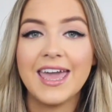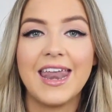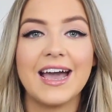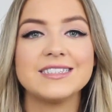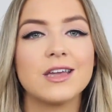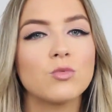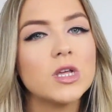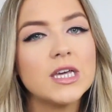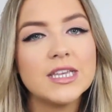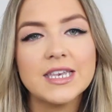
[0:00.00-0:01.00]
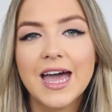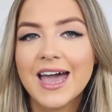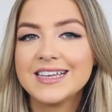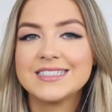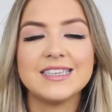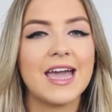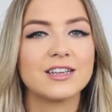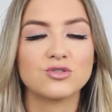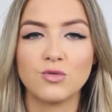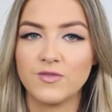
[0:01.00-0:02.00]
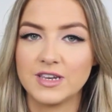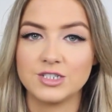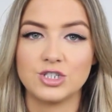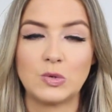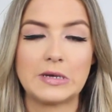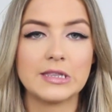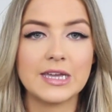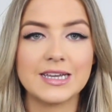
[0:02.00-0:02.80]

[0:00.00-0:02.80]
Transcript: It has a really nice natural finish to it.